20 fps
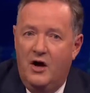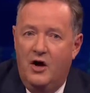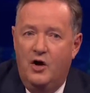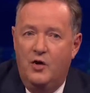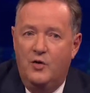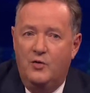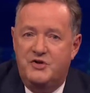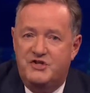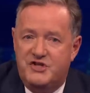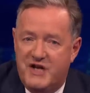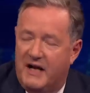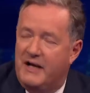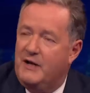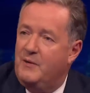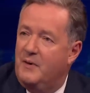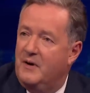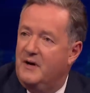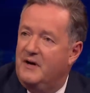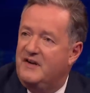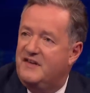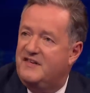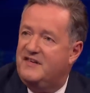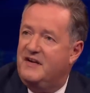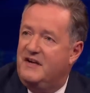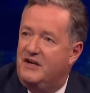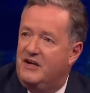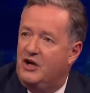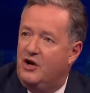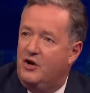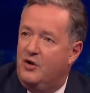who genuinely see
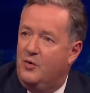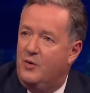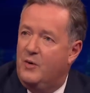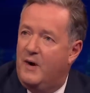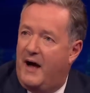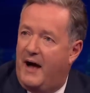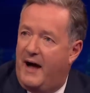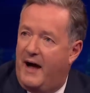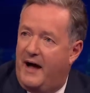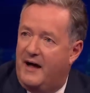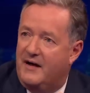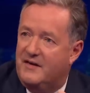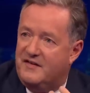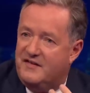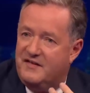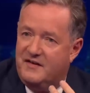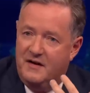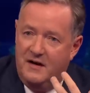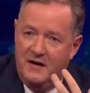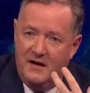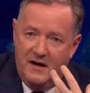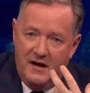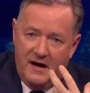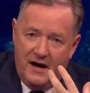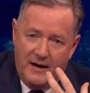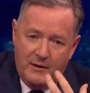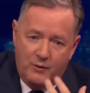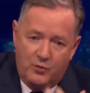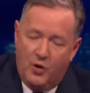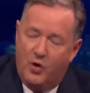you as
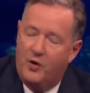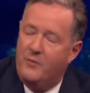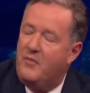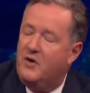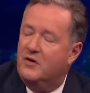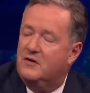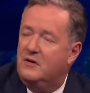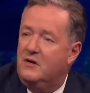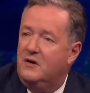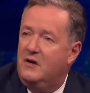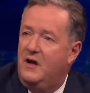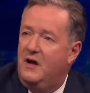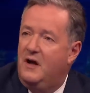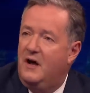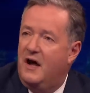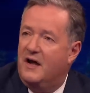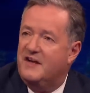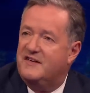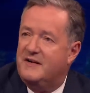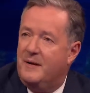a role model, as